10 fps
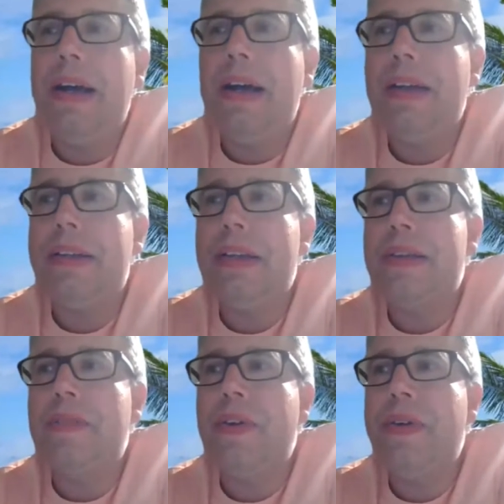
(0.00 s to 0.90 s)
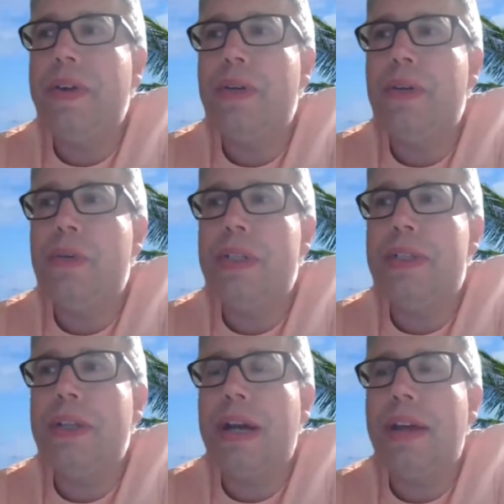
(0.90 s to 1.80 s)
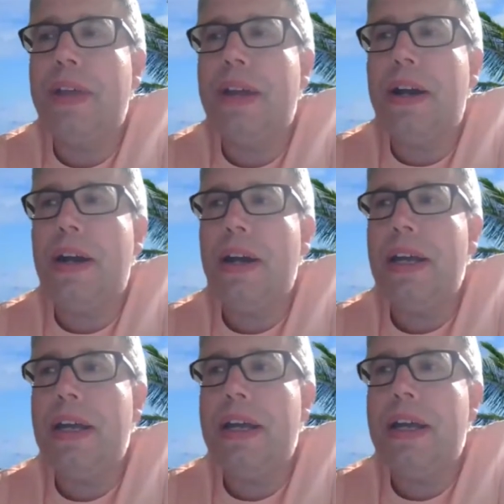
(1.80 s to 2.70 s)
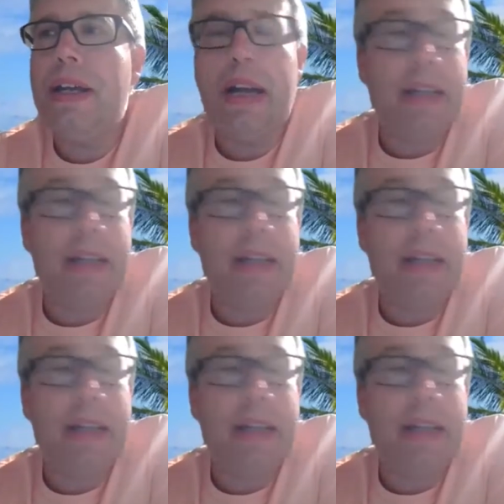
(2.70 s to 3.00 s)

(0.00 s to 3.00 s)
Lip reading: That's a very good question. I think as